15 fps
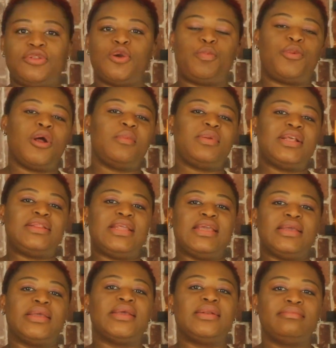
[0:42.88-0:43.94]
you're probably
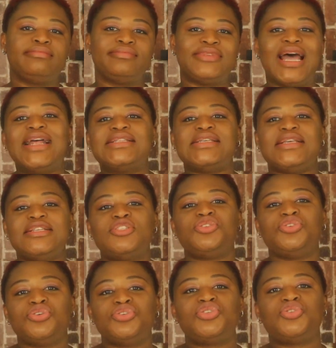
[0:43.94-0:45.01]
thinking that is
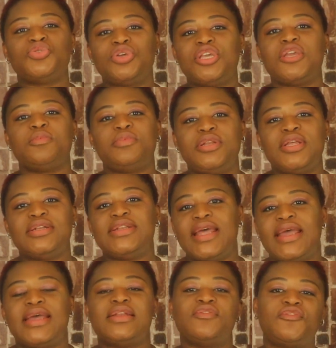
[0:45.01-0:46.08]
used to keep the
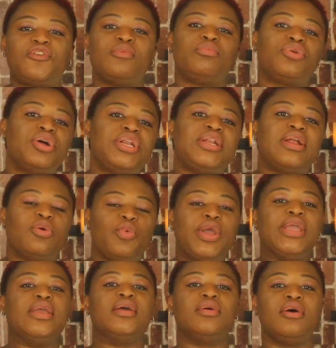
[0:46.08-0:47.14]
dead from running
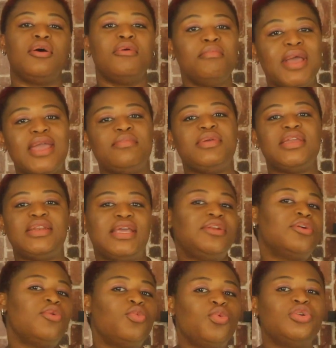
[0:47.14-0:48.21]
away. Or maybe they
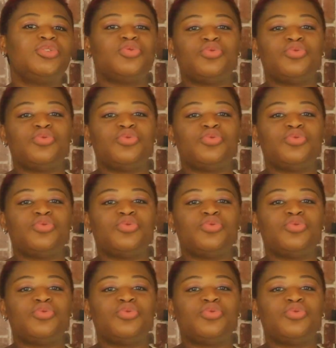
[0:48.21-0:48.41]
don't want